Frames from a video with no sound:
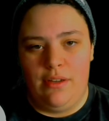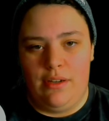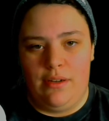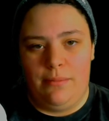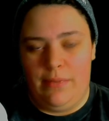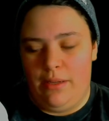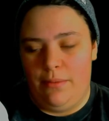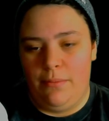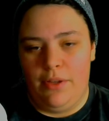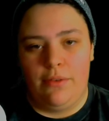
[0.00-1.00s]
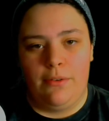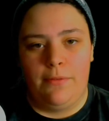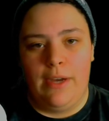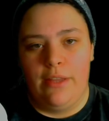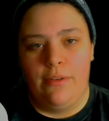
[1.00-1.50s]
my mother and
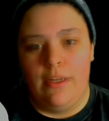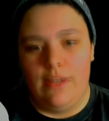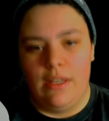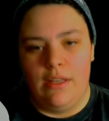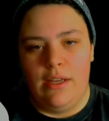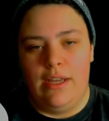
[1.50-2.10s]
father at that time.